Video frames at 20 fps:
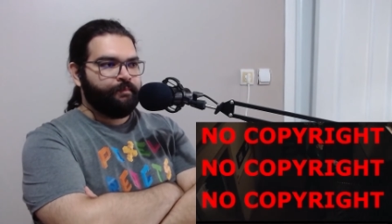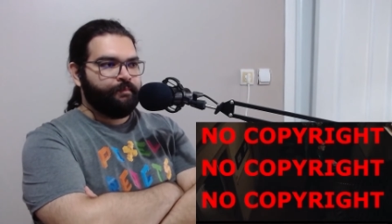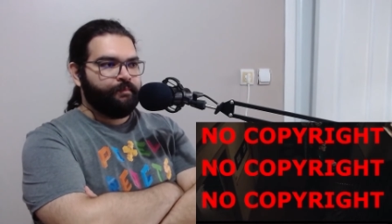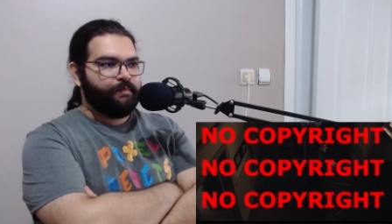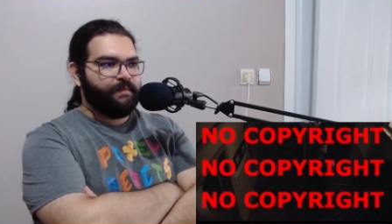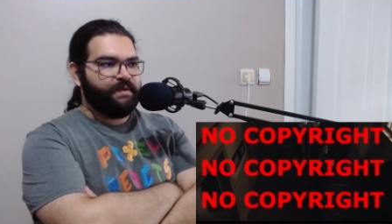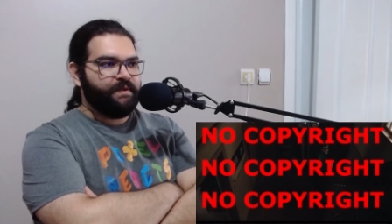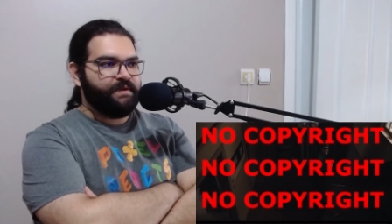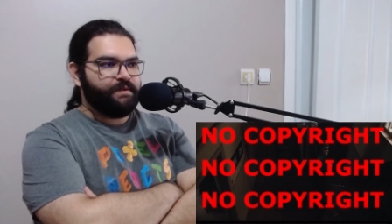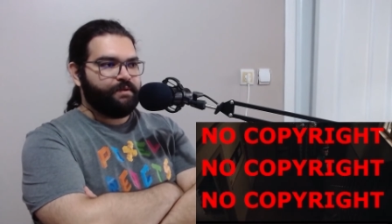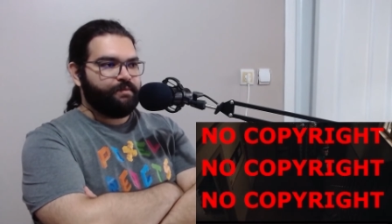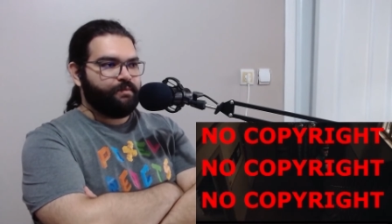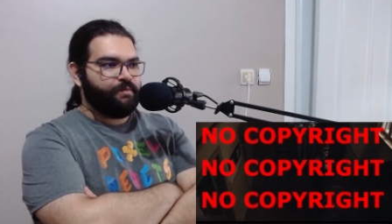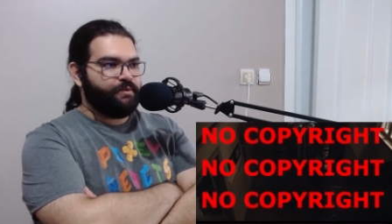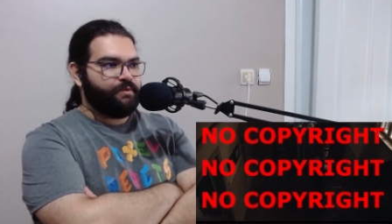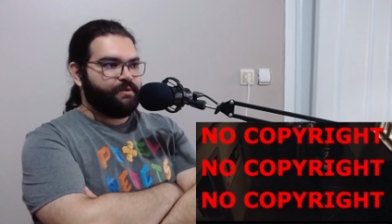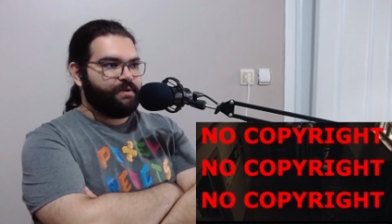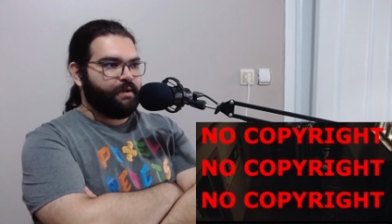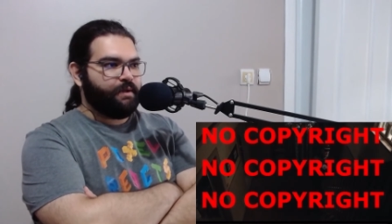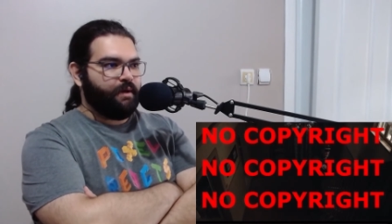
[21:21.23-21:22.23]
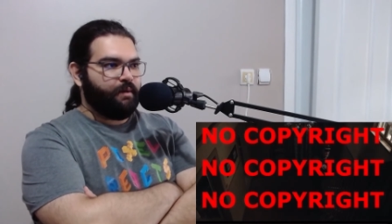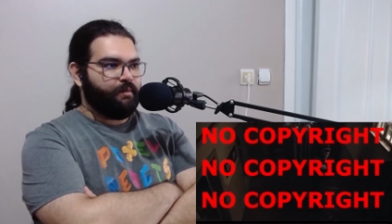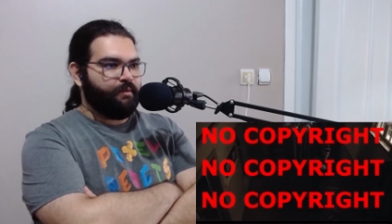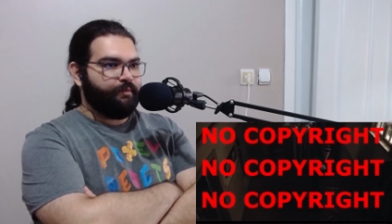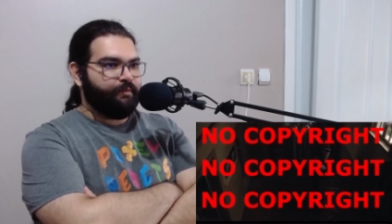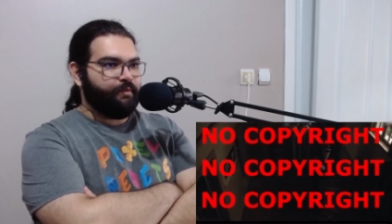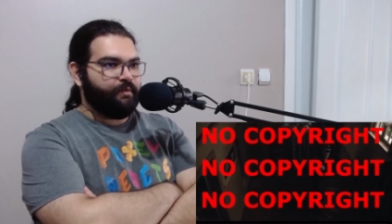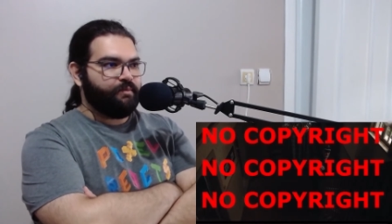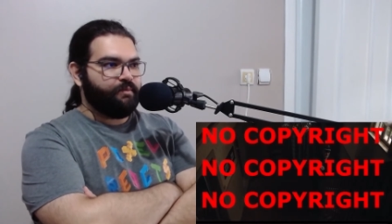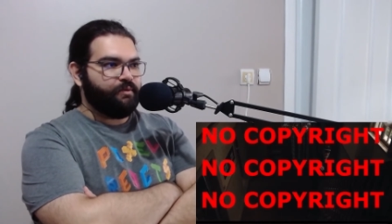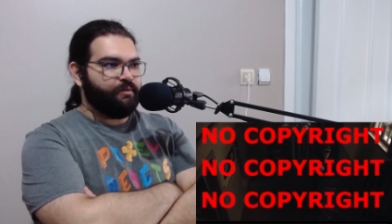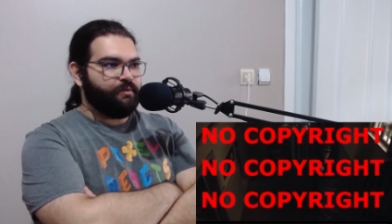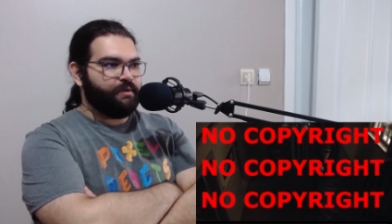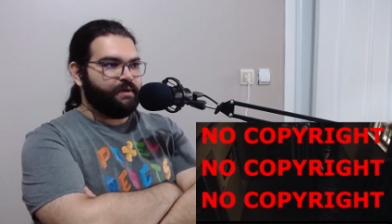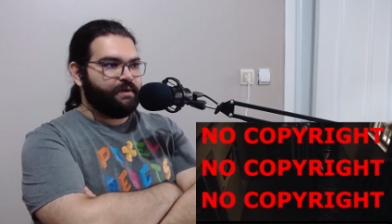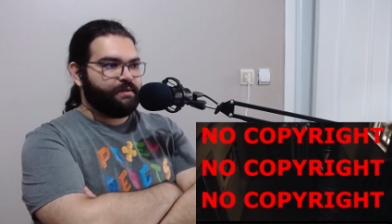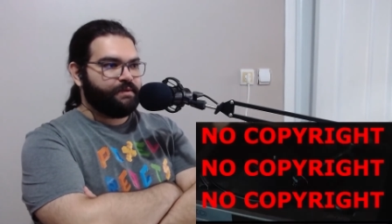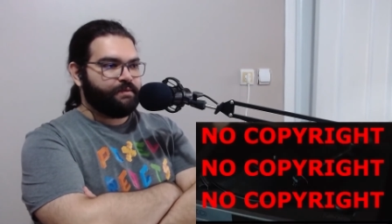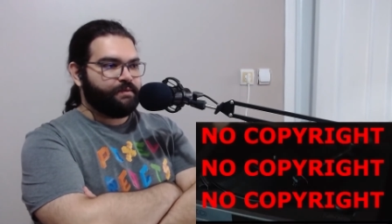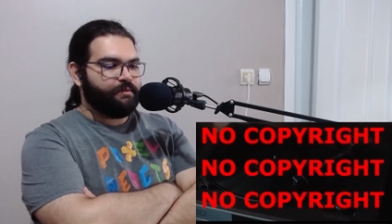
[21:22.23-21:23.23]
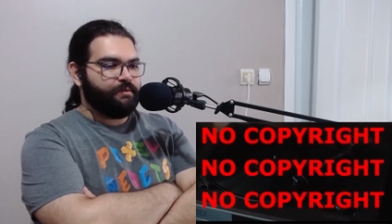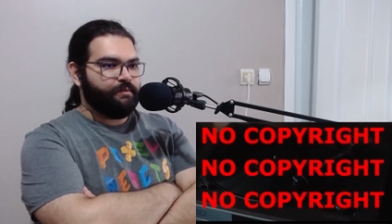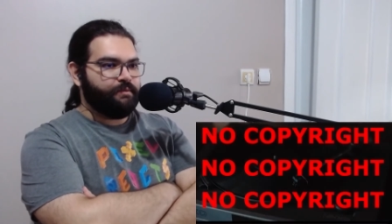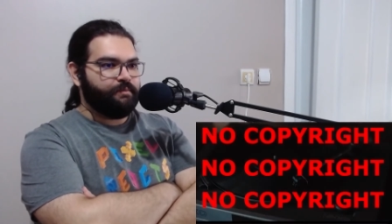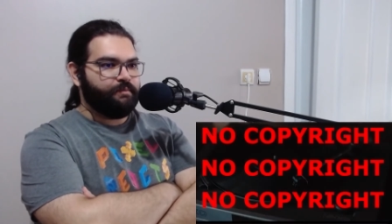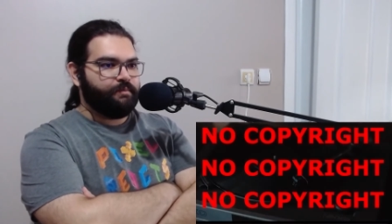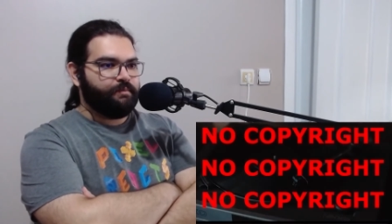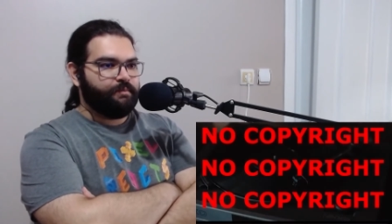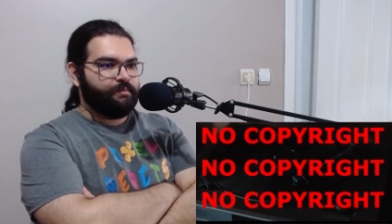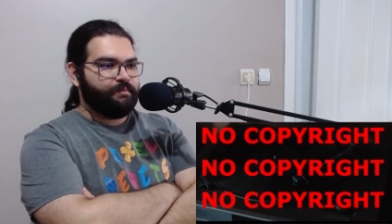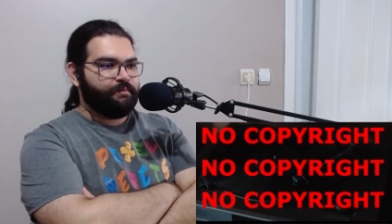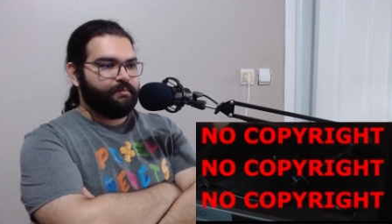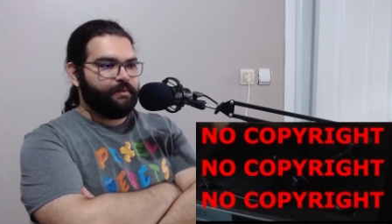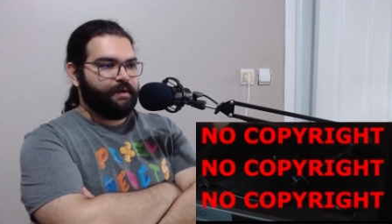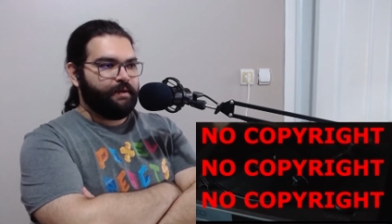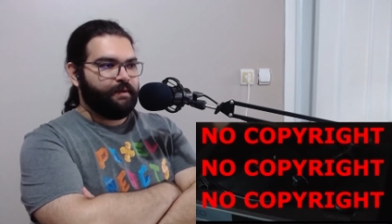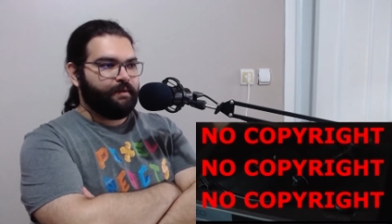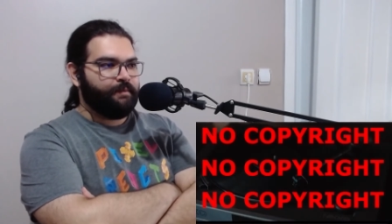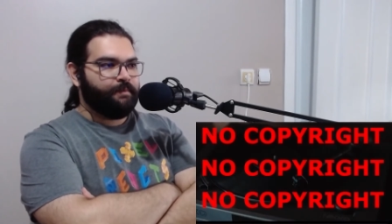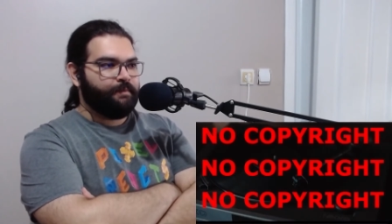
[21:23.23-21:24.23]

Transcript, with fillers: This is music coming from Ulrich's room. Yeah.